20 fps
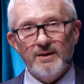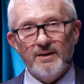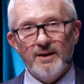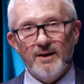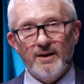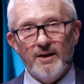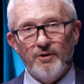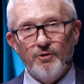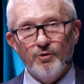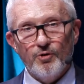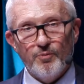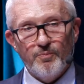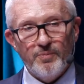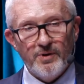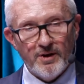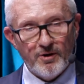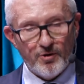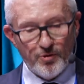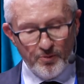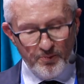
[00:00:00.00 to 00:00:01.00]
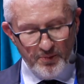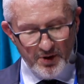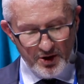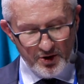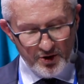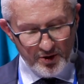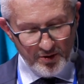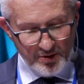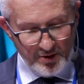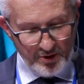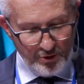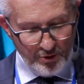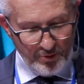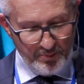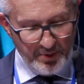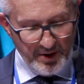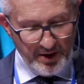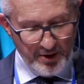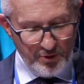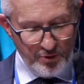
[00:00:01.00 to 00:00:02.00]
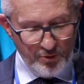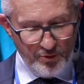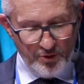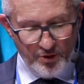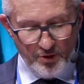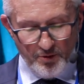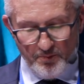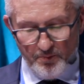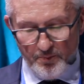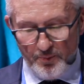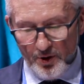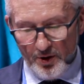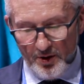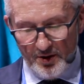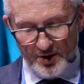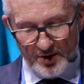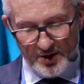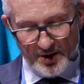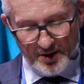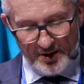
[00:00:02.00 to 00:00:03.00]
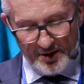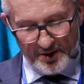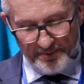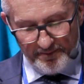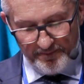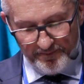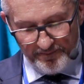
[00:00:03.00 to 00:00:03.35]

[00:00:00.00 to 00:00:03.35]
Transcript: the European Commission, European Union policies.